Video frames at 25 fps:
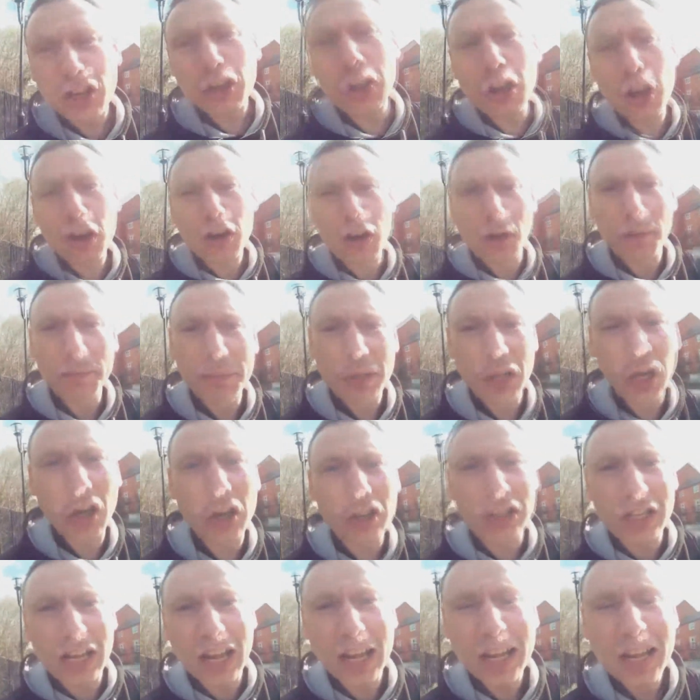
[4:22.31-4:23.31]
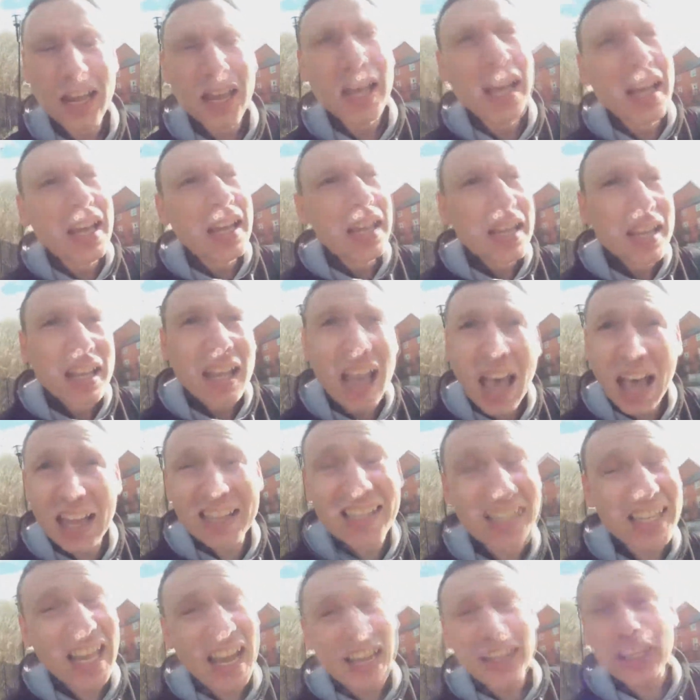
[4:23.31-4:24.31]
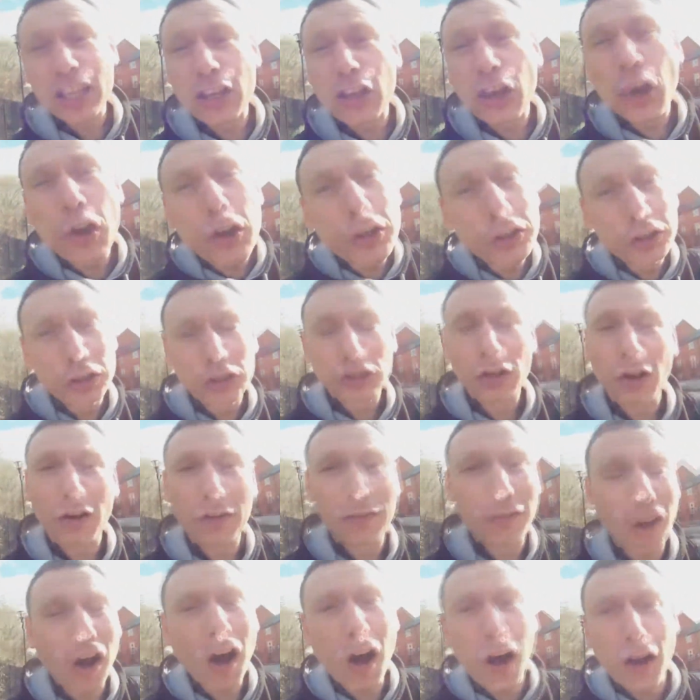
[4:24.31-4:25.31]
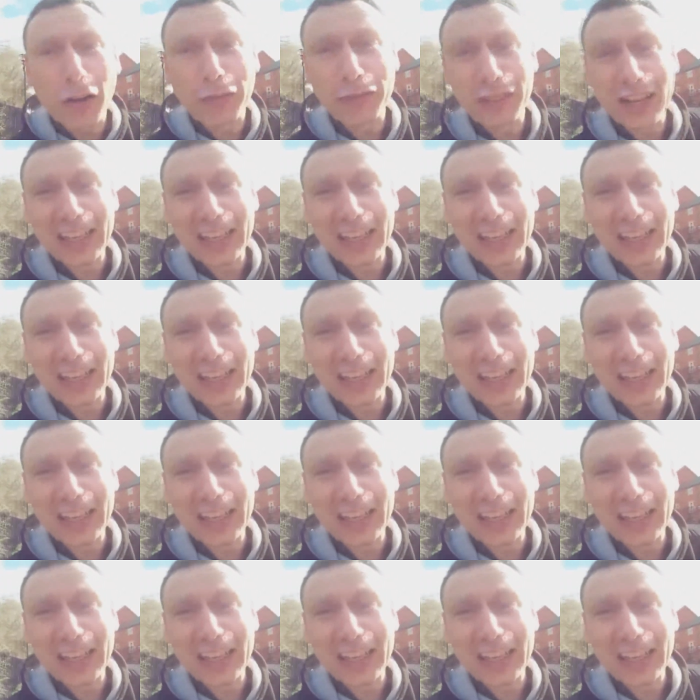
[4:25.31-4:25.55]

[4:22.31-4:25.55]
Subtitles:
your computer and take the good stuff off,